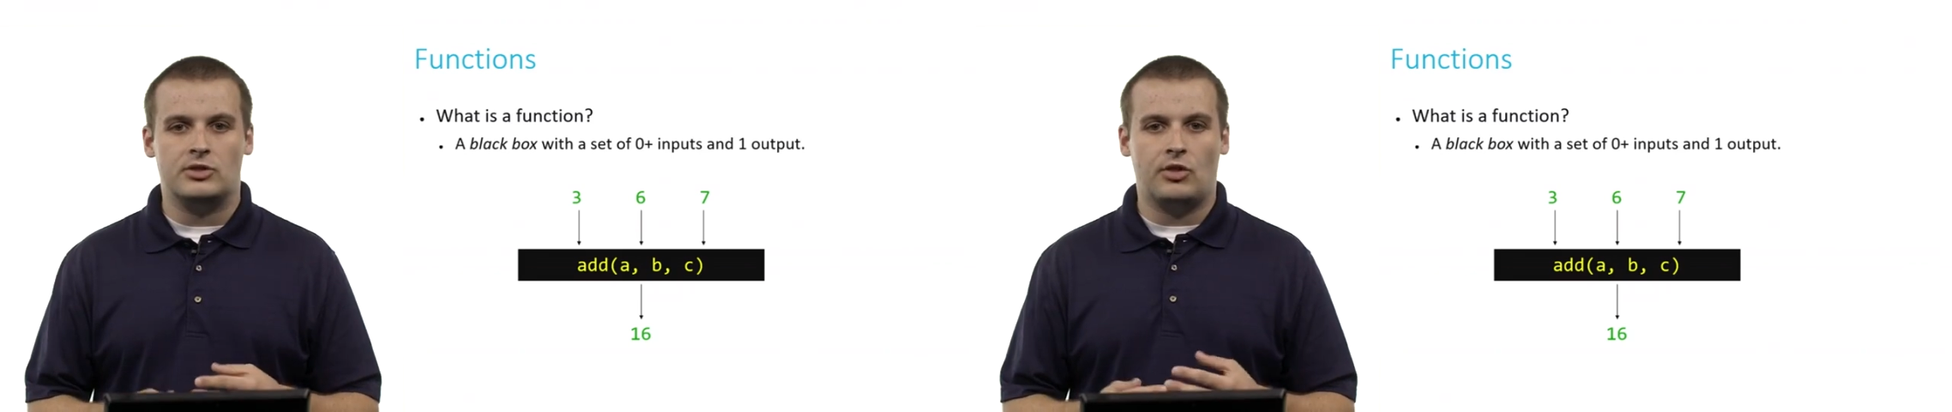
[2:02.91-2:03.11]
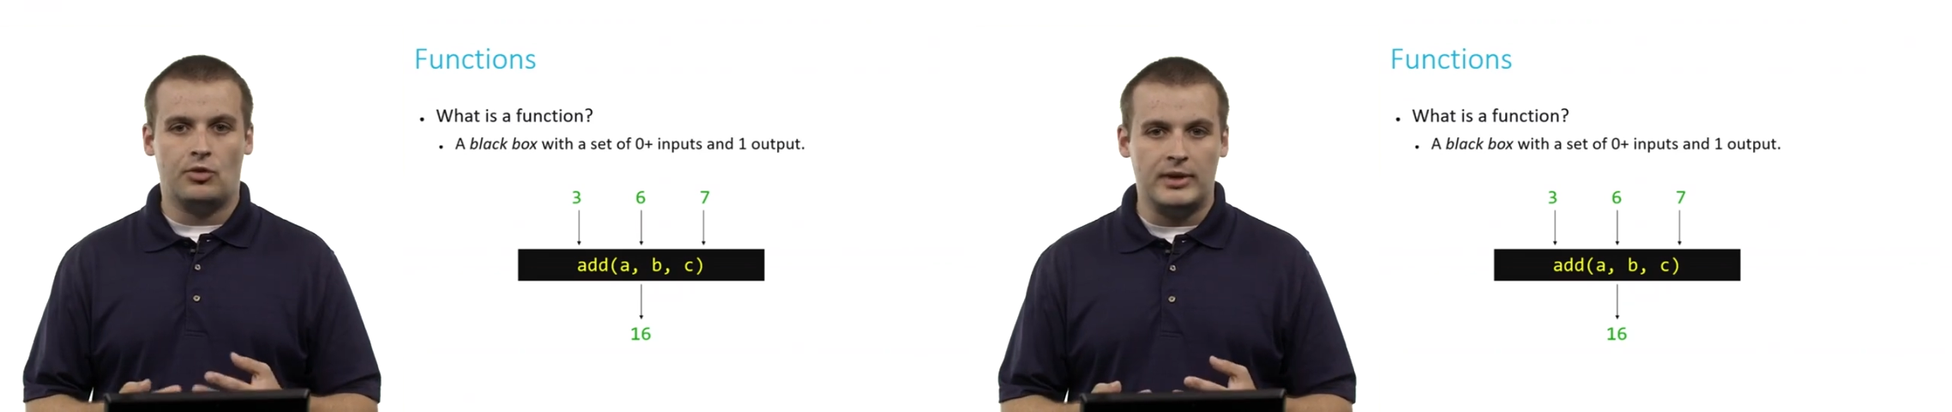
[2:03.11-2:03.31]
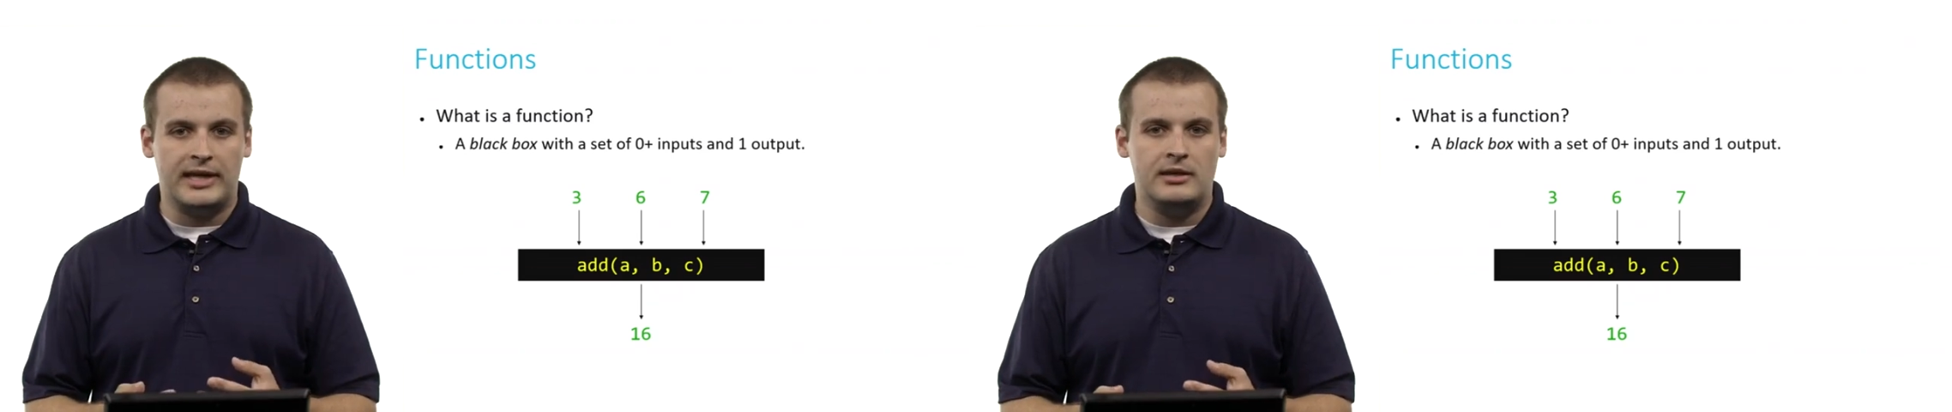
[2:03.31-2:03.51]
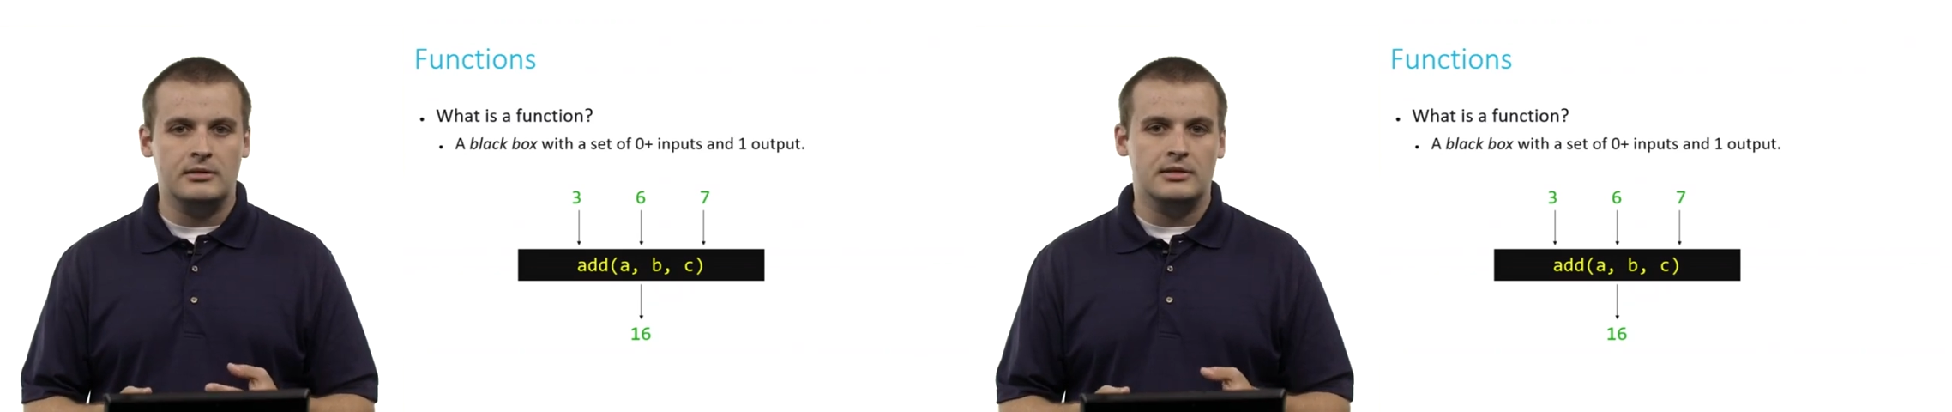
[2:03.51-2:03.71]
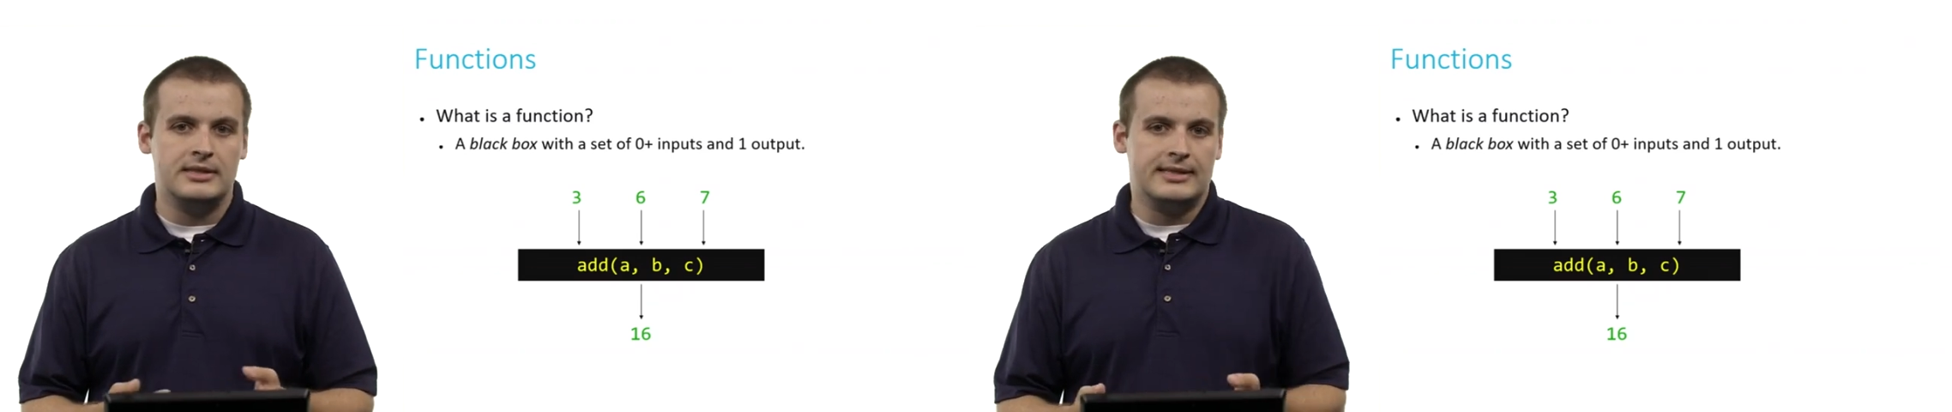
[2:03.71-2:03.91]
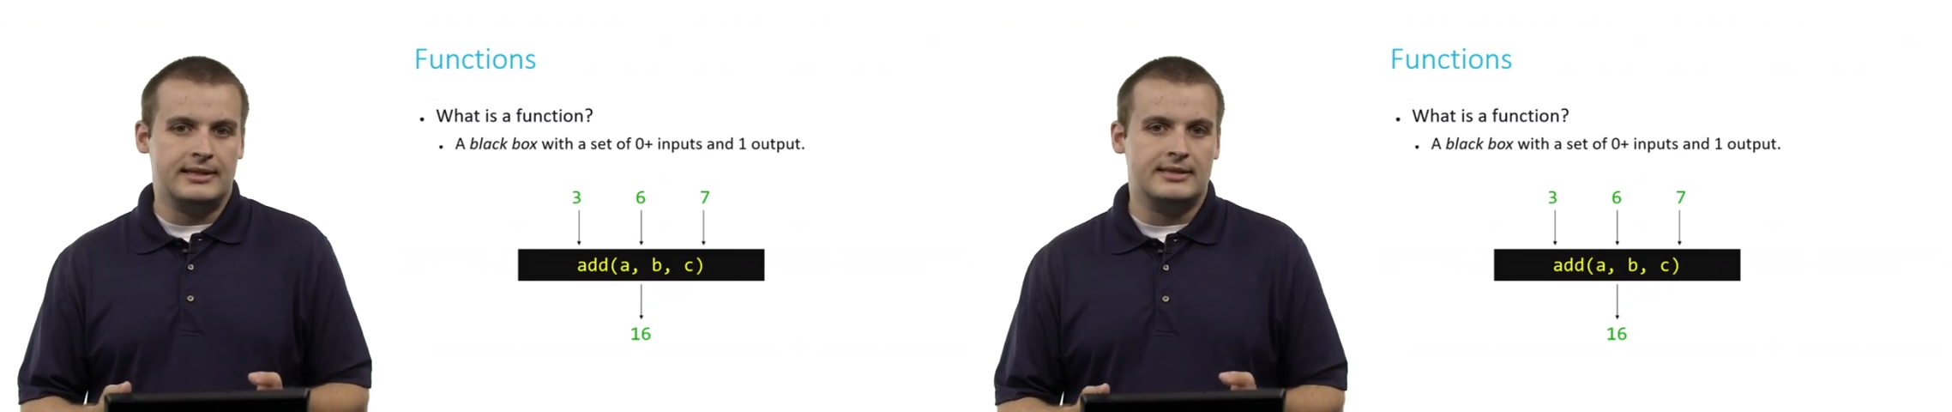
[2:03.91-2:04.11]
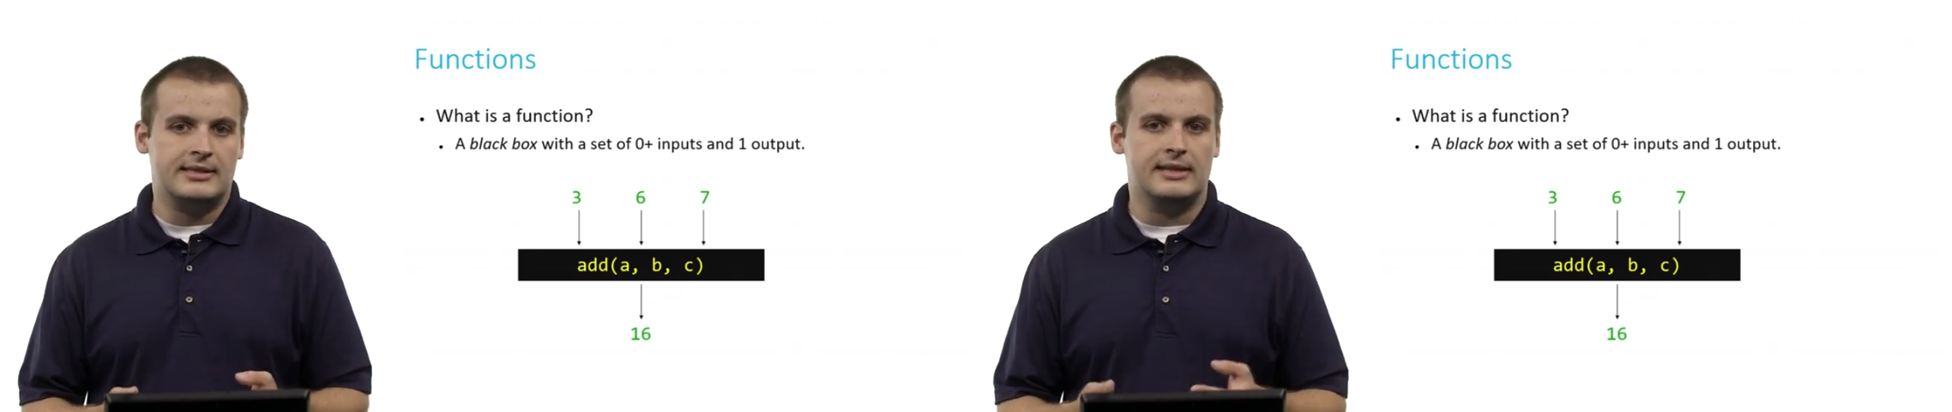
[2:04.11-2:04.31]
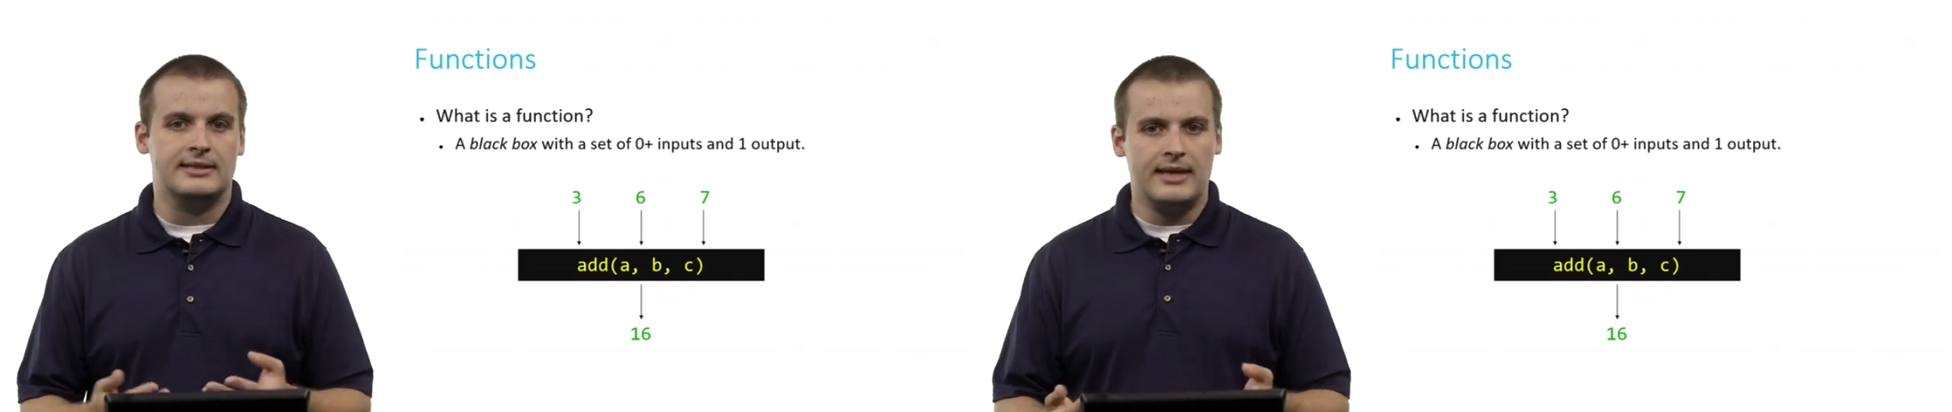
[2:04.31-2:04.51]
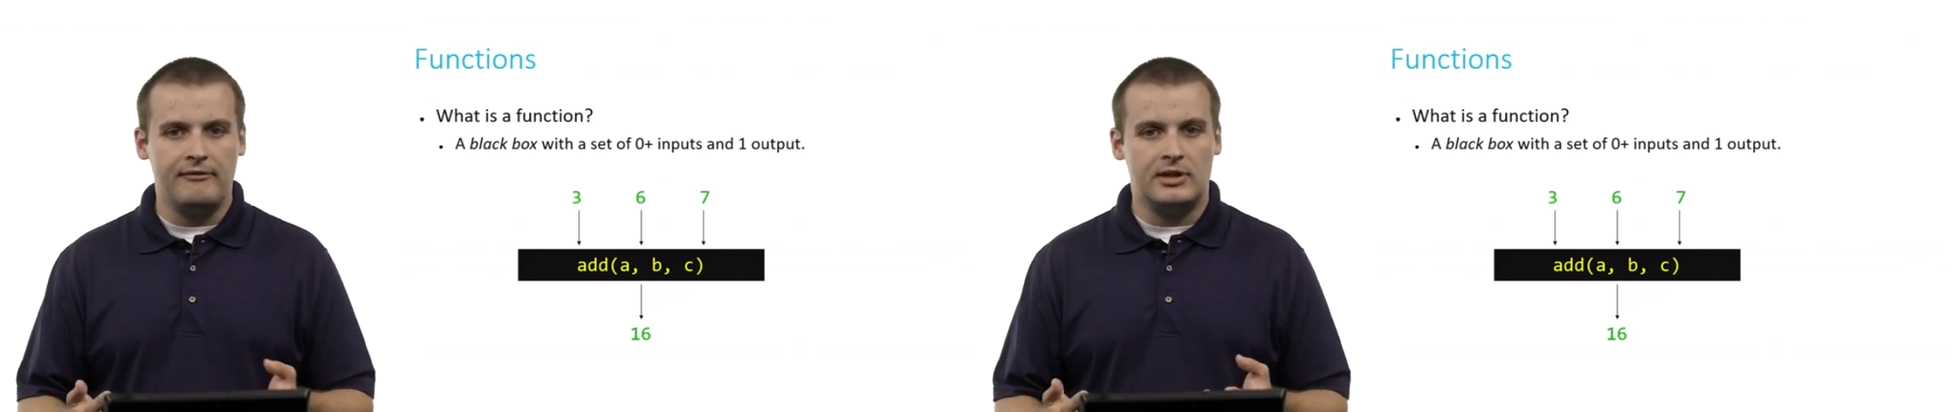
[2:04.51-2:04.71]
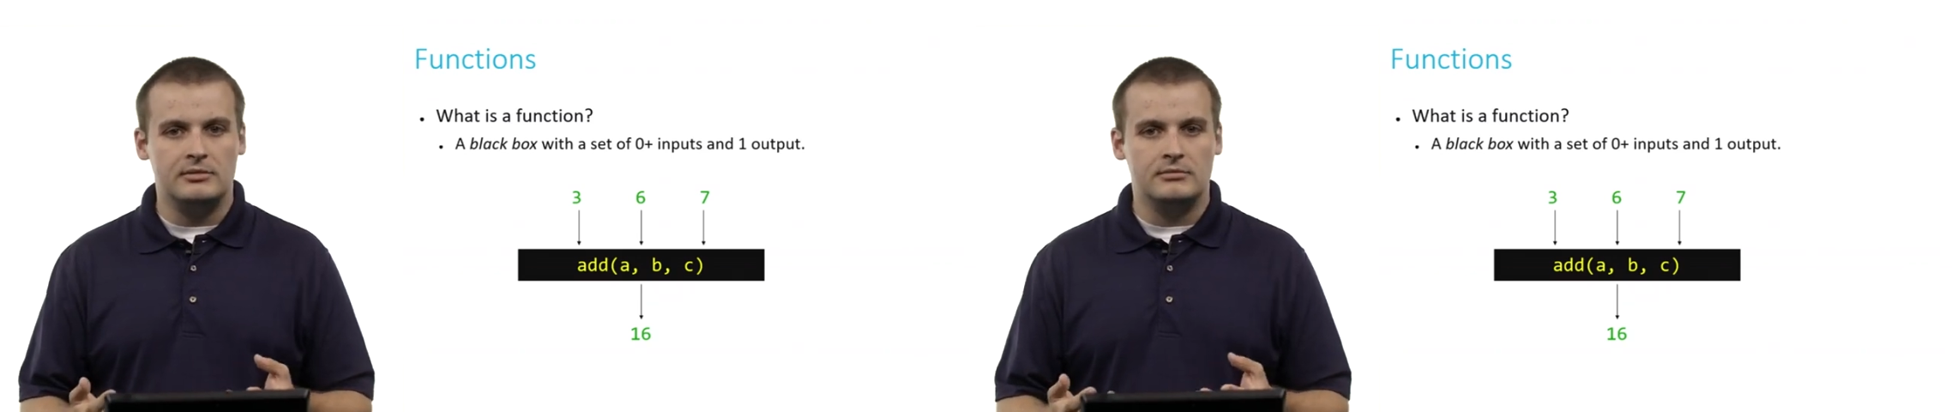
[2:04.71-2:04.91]
3, 6, and
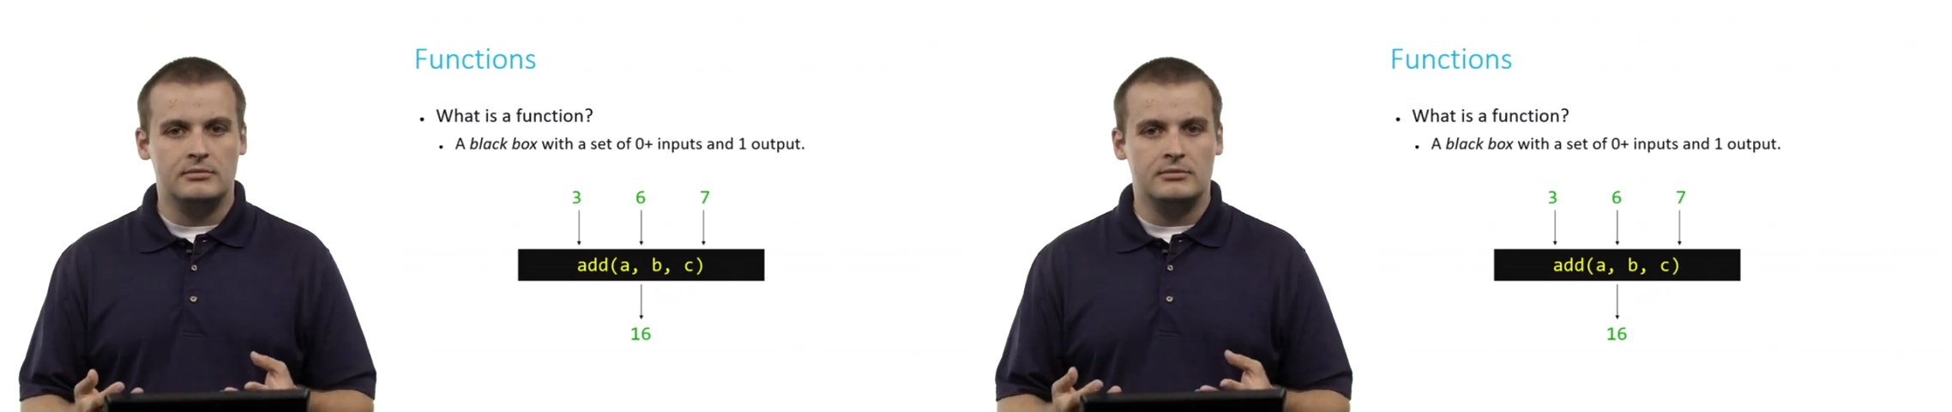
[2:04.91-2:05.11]
7,